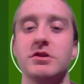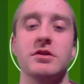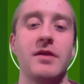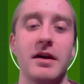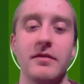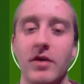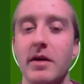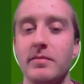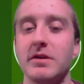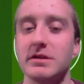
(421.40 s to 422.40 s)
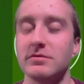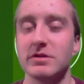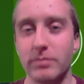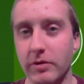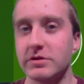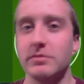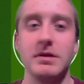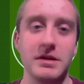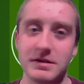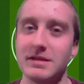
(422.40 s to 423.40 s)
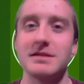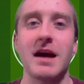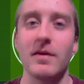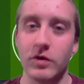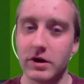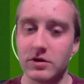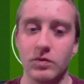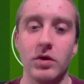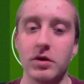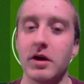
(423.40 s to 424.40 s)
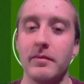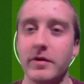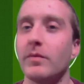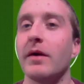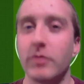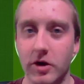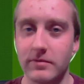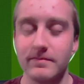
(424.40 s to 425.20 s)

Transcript: and a lot of hype because it was supposed to be this inside look at the World Cup that went wrong.